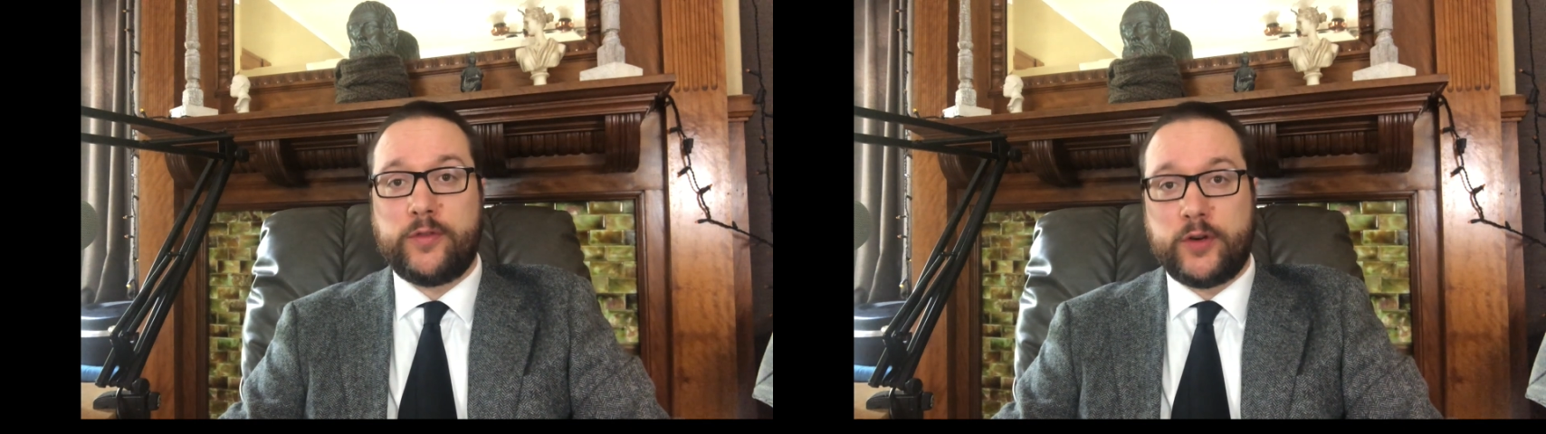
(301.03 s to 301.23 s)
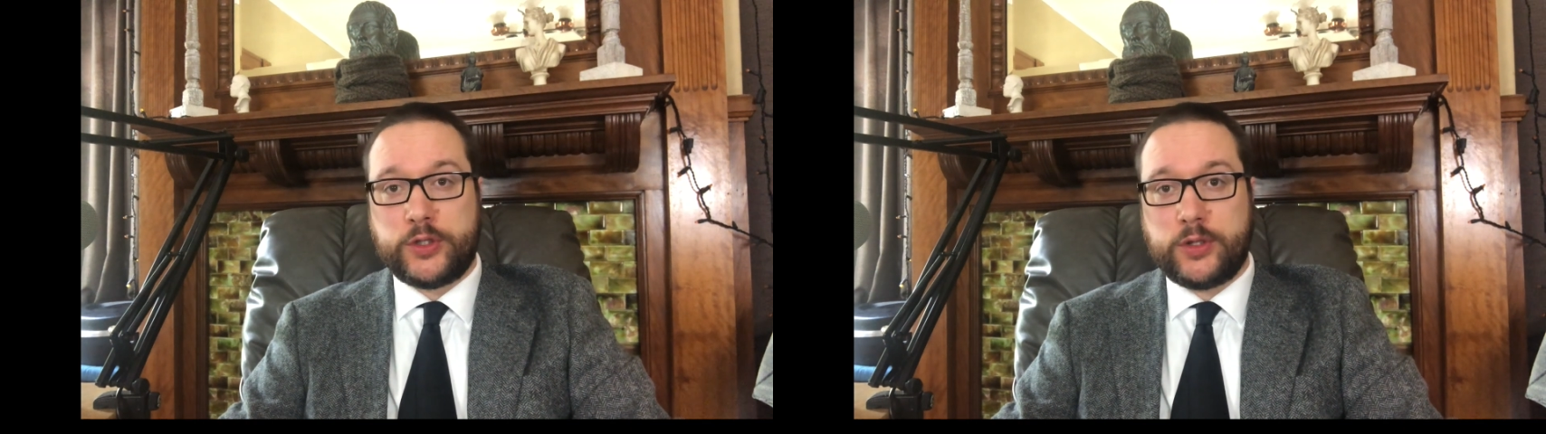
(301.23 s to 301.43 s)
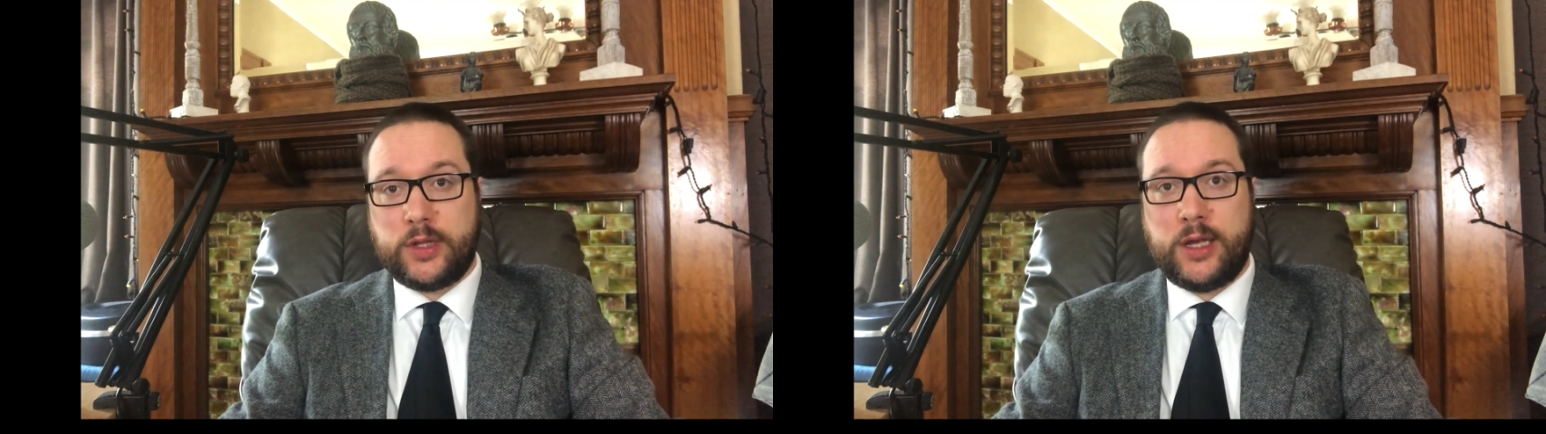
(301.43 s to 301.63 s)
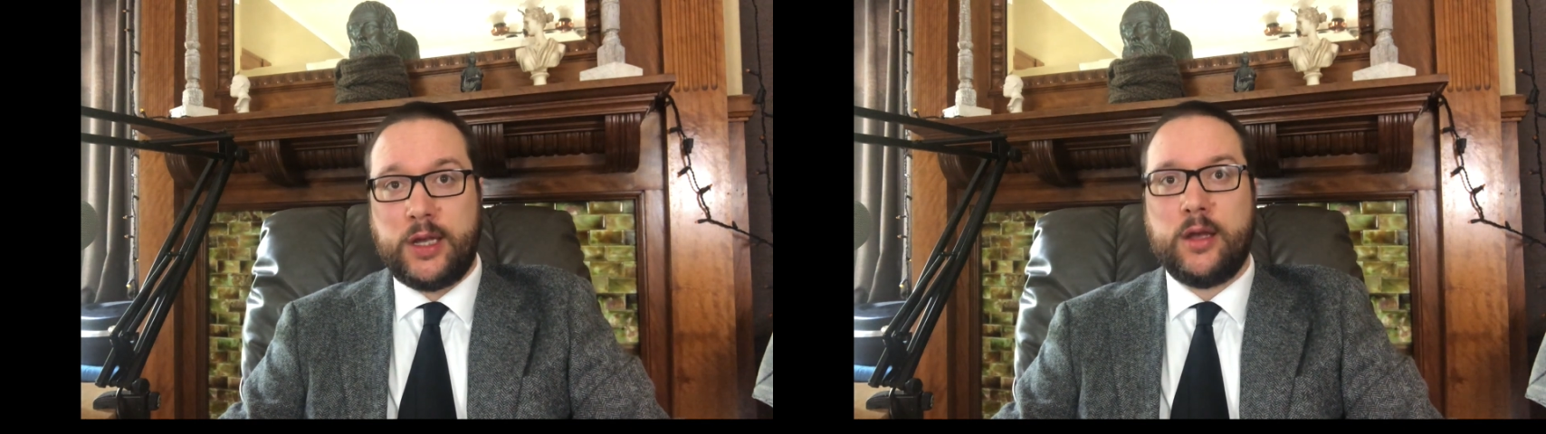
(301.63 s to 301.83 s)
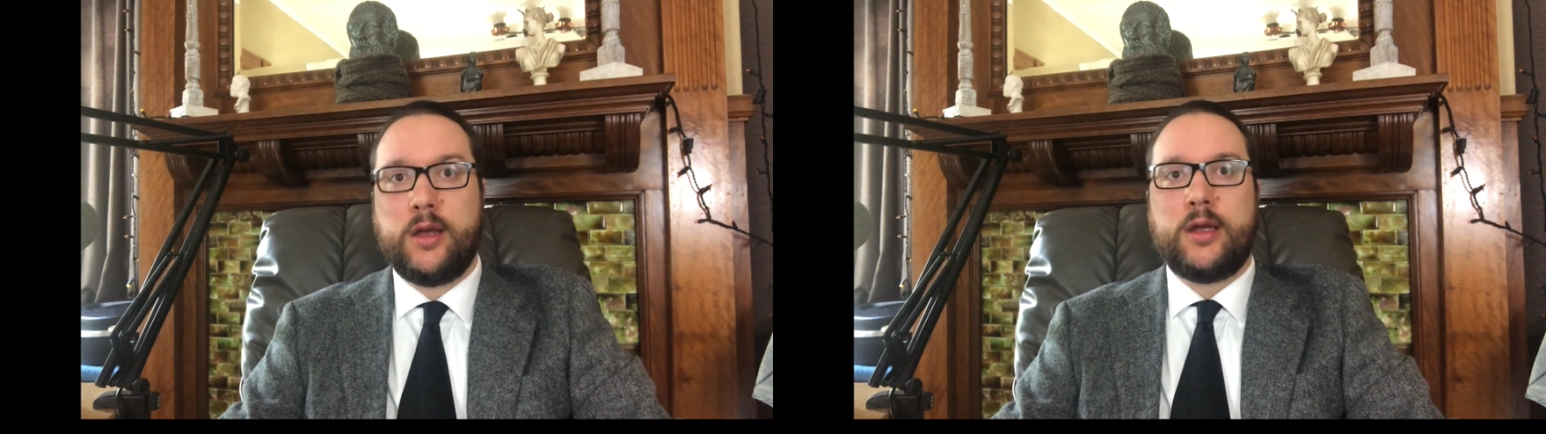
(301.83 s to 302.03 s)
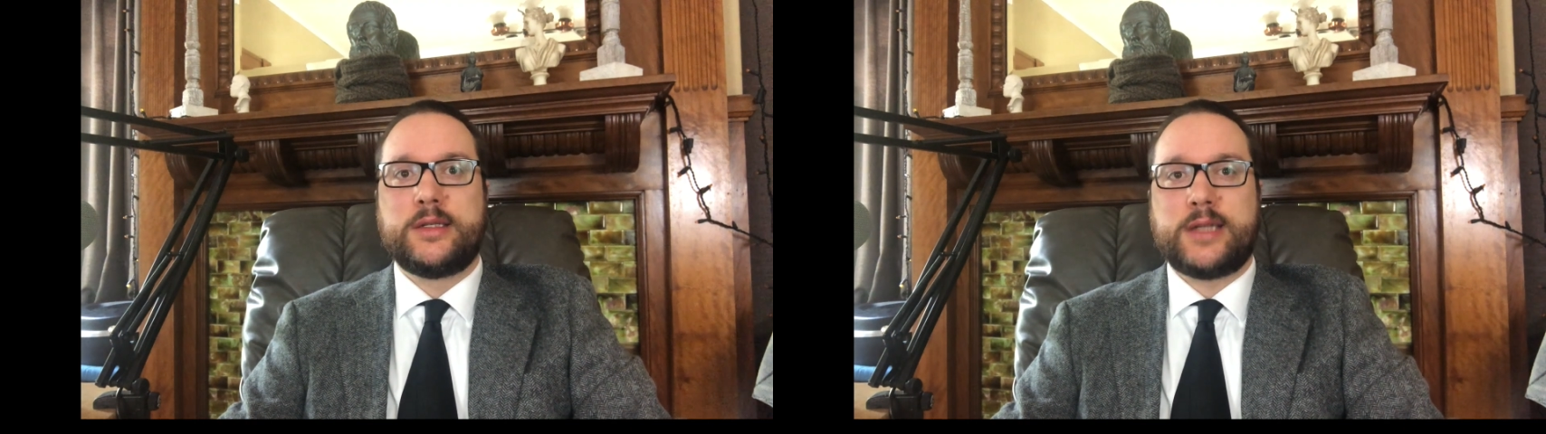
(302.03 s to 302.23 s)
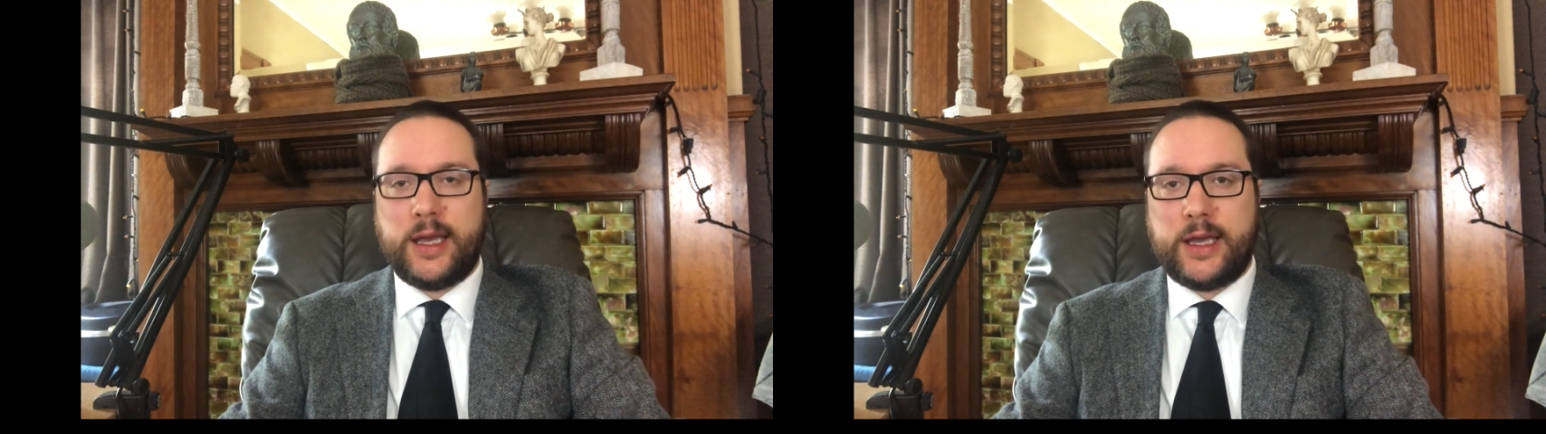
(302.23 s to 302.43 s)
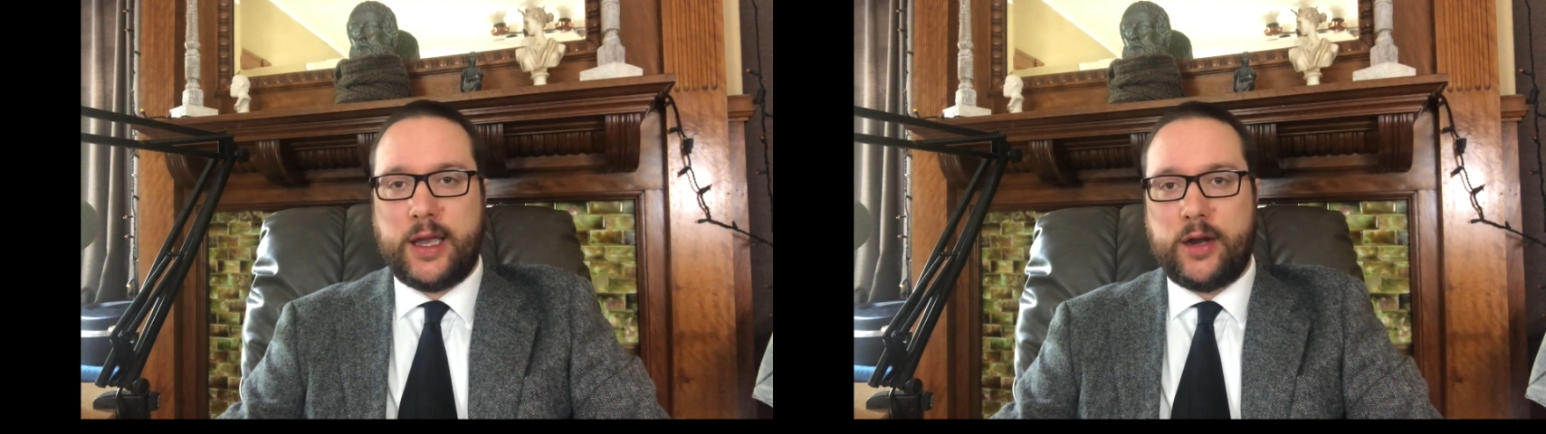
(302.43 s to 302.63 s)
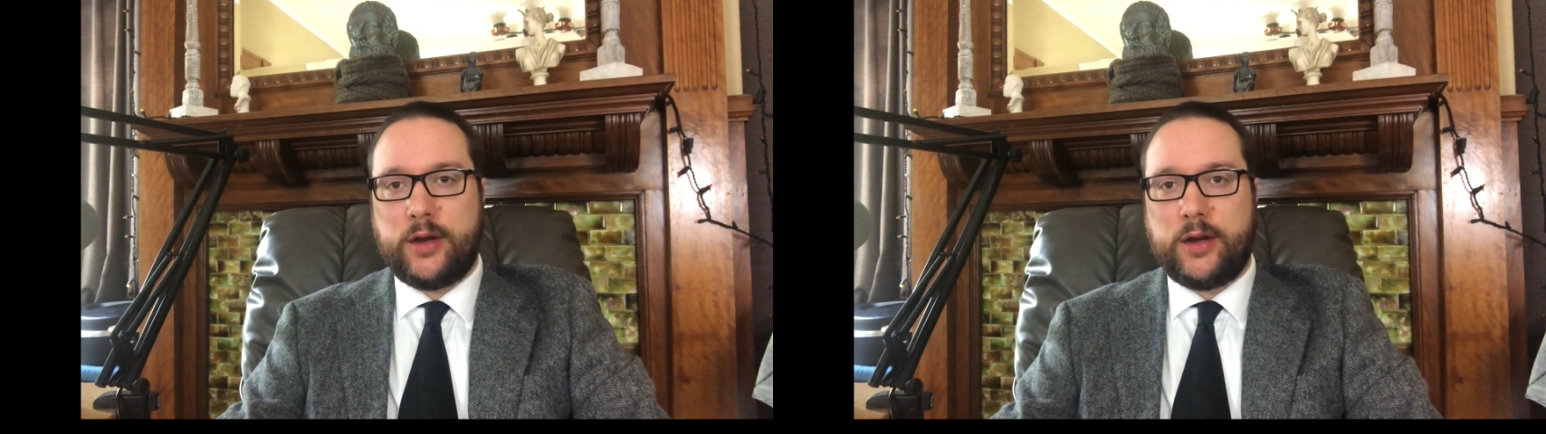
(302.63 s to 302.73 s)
virtually. Take care,